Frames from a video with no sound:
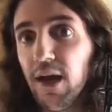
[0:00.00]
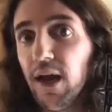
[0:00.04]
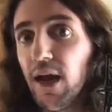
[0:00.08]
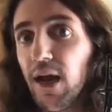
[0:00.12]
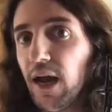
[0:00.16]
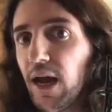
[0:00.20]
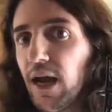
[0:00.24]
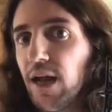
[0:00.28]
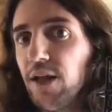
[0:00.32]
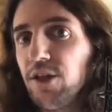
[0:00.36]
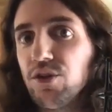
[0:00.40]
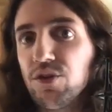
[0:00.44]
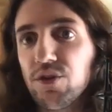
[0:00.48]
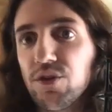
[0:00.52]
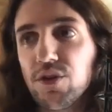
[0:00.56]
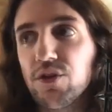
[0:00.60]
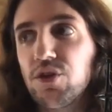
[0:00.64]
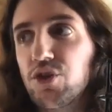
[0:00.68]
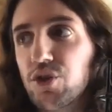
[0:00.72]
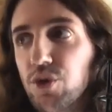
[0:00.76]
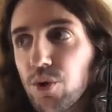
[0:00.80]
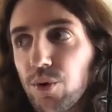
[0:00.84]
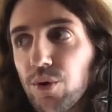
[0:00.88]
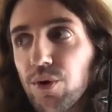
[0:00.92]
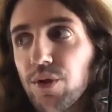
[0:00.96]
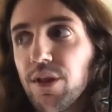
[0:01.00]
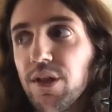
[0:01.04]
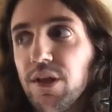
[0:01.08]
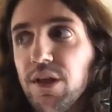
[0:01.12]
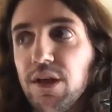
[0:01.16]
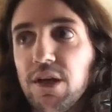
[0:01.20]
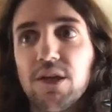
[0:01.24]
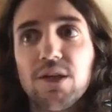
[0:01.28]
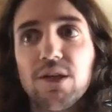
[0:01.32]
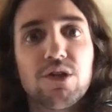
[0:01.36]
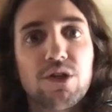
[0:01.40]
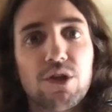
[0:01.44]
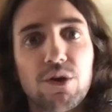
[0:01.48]
and certainly
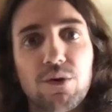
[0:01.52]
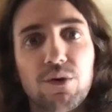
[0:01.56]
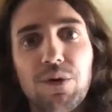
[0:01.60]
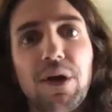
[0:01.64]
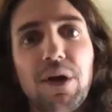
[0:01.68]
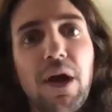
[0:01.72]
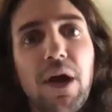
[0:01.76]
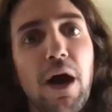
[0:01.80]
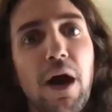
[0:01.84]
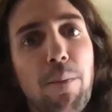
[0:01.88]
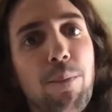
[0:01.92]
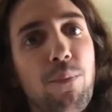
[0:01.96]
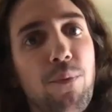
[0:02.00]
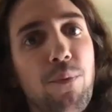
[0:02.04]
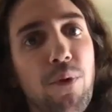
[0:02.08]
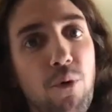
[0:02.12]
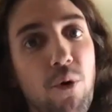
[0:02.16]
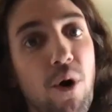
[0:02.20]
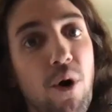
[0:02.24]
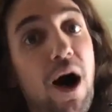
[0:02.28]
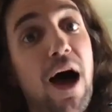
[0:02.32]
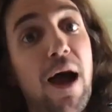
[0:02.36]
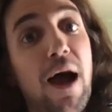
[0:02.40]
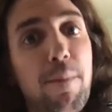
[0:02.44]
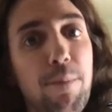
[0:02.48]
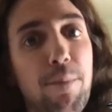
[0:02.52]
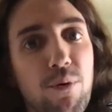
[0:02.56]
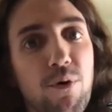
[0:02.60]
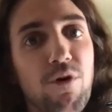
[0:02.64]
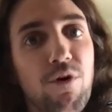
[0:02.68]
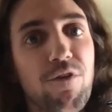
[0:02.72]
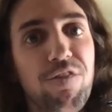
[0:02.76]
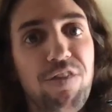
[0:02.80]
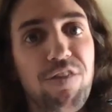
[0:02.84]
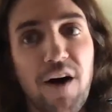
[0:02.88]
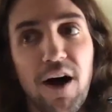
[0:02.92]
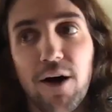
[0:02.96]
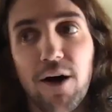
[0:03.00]
considering how high
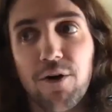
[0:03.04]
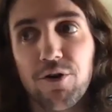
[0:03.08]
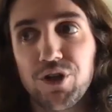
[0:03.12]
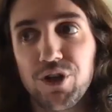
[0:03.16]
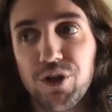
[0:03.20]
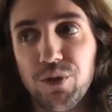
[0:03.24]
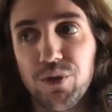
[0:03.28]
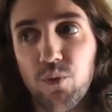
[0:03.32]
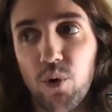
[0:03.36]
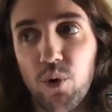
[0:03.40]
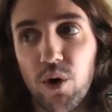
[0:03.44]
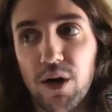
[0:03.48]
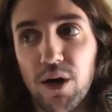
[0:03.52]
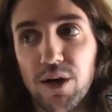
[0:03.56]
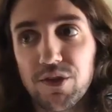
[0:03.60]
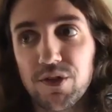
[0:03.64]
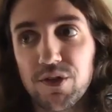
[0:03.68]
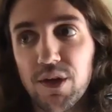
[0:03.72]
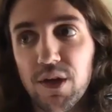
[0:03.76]
profile she was,